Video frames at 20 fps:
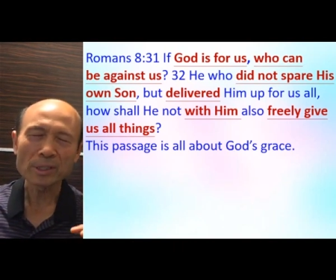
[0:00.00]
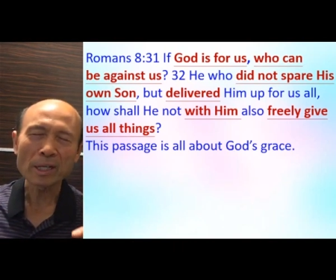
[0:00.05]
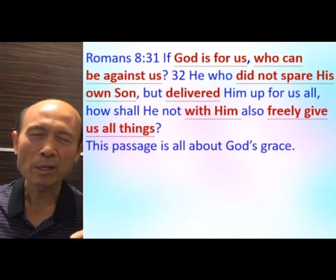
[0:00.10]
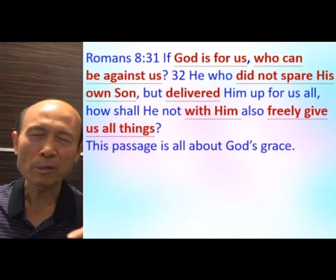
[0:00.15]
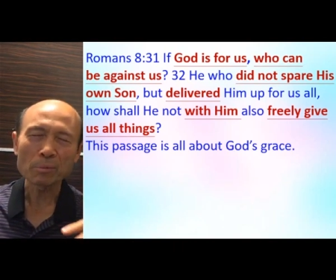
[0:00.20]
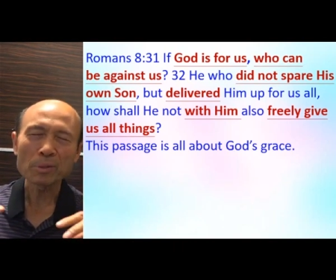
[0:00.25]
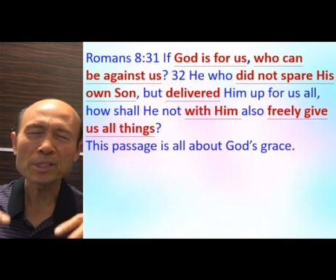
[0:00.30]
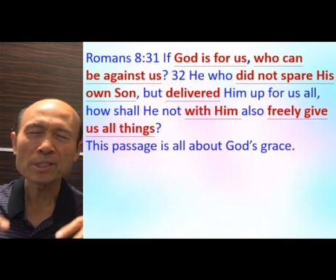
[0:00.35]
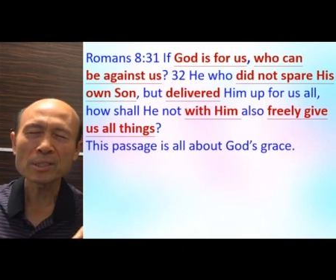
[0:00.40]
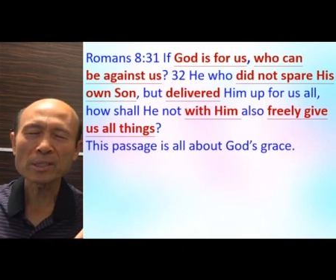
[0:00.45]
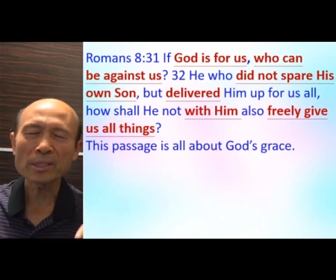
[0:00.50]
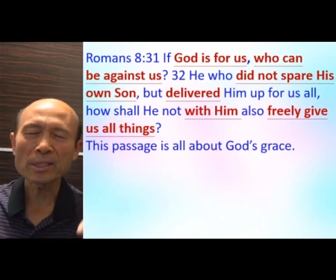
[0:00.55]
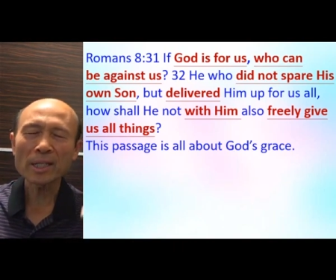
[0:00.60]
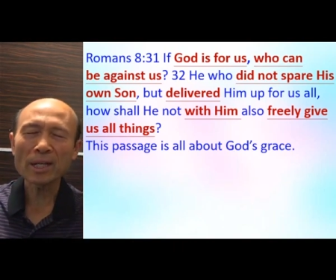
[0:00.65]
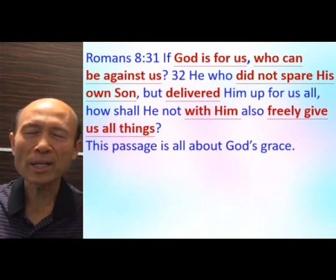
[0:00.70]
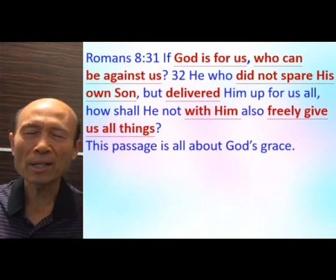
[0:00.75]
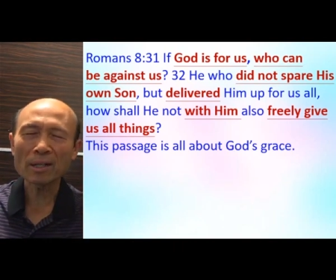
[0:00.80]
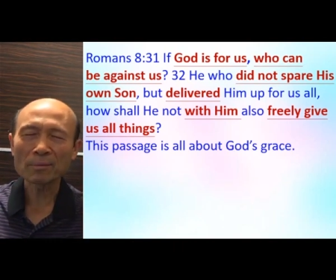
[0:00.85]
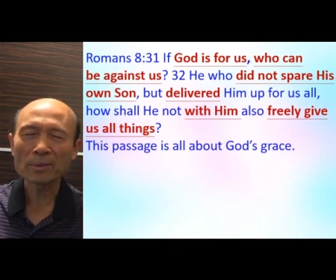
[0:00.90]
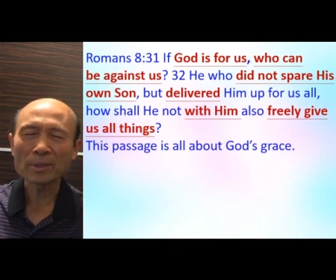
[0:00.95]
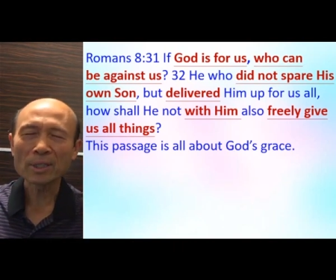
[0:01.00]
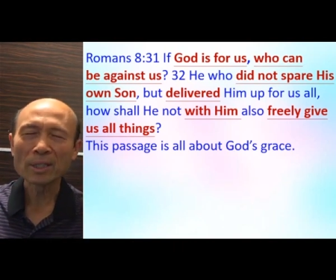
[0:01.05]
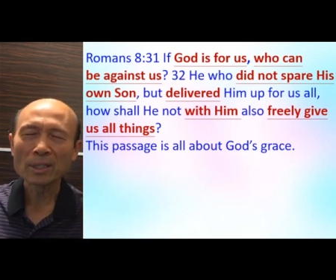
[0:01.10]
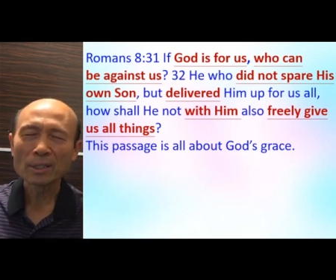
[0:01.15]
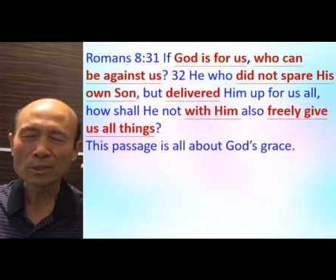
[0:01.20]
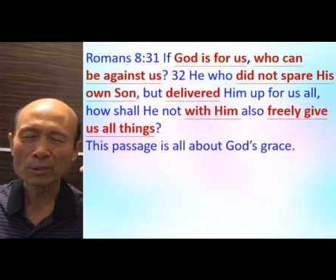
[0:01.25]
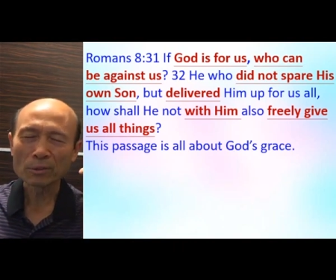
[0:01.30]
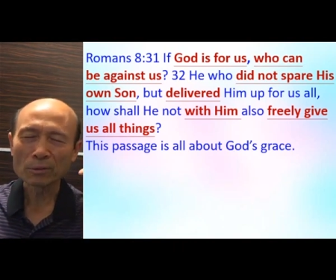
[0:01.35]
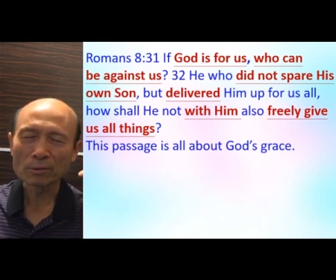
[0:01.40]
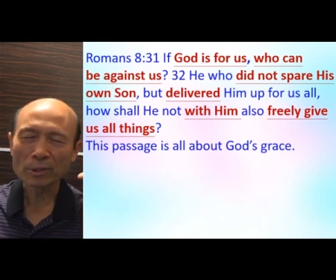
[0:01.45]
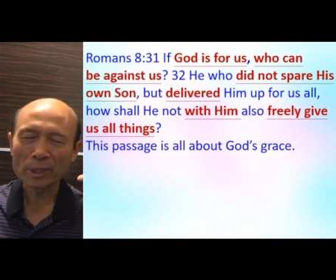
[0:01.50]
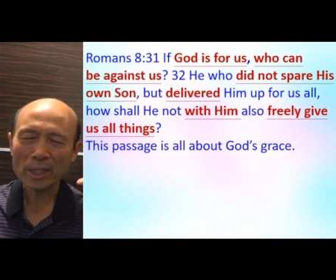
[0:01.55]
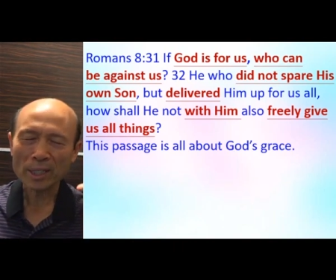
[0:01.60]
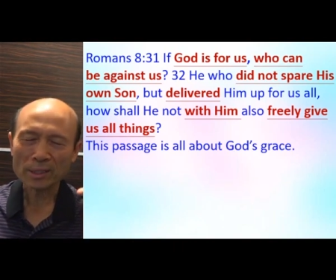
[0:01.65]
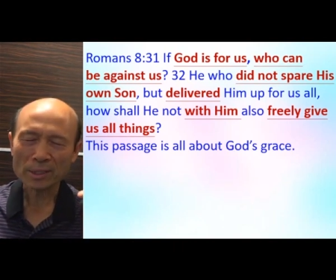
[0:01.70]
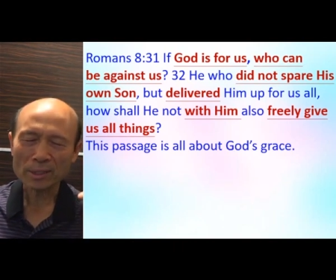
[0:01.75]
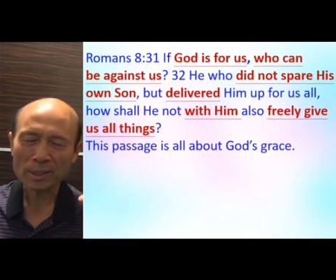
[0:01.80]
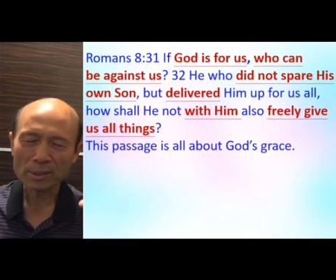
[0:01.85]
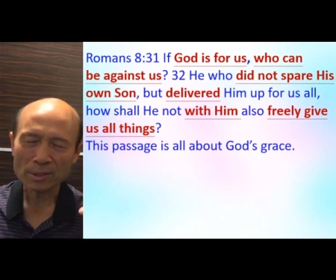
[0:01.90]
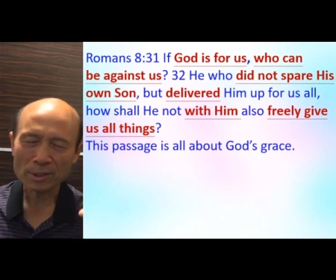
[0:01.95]
Now, please stand up to
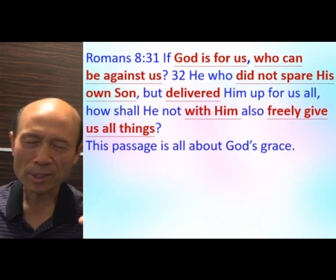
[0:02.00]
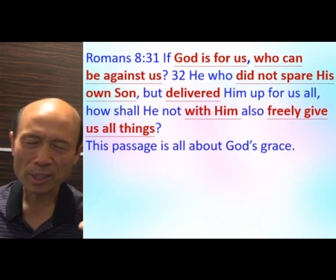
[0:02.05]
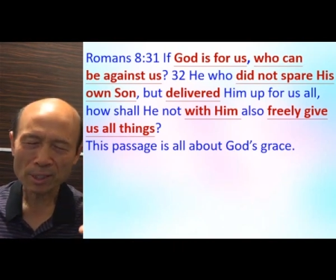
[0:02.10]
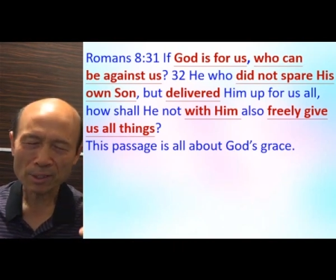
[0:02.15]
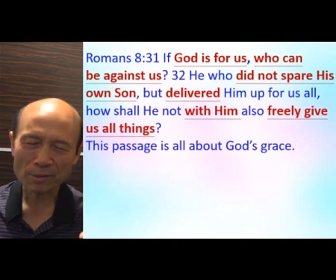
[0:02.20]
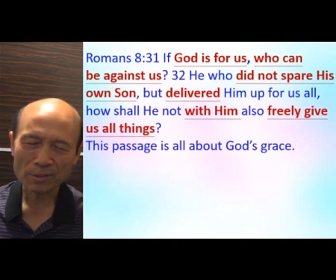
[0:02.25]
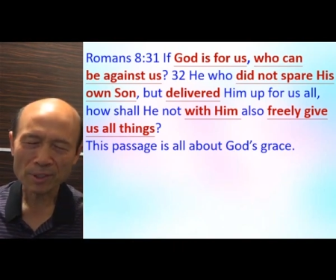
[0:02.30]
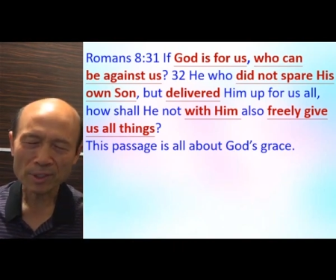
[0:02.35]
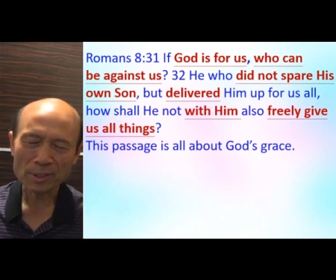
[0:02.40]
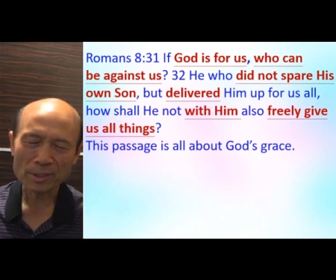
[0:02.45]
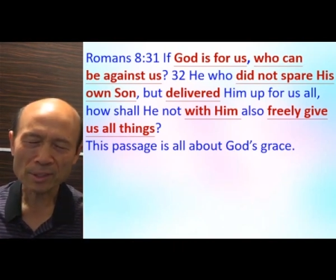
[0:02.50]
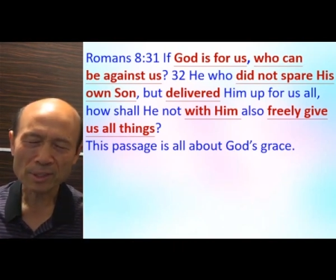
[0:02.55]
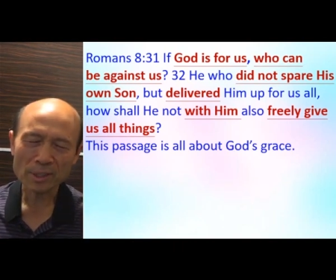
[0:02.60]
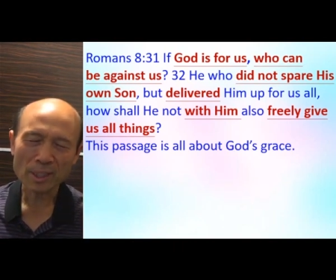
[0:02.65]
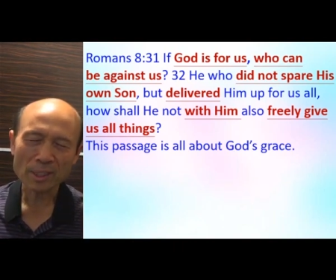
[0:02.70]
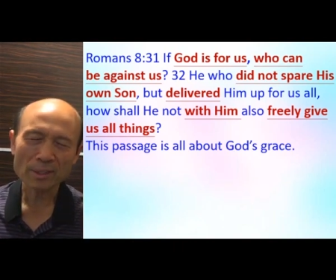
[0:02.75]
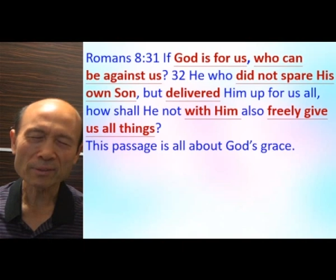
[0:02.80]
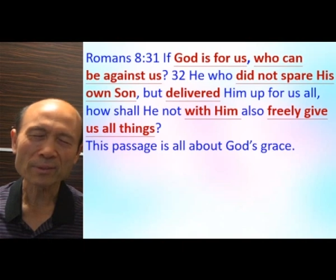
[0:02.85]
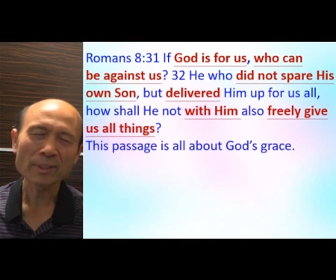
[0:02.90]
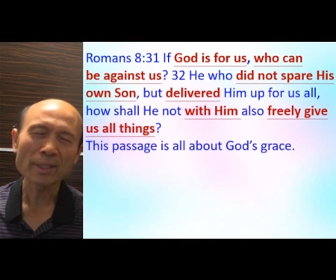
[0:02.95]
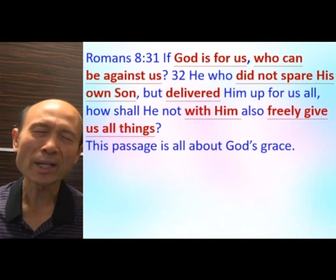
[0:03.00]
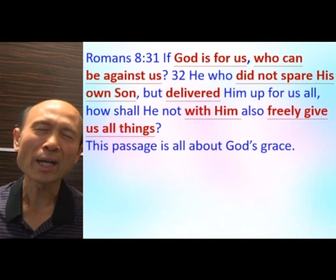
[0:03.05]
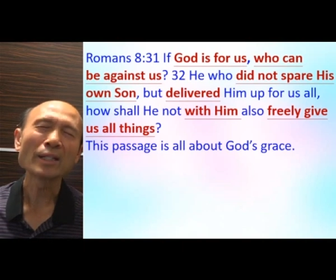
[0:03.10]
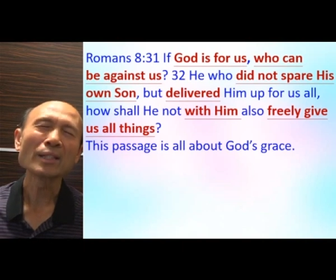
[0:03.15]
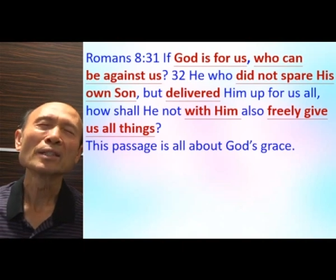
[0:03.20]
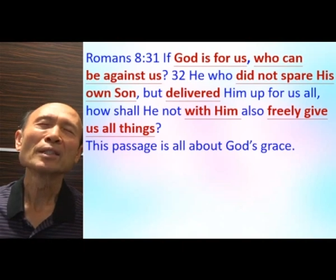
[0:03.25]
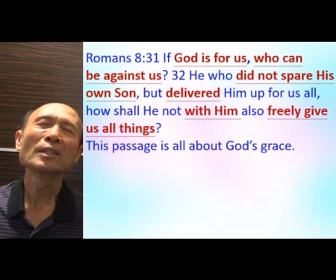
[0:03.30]
relax ourselves in the sight of God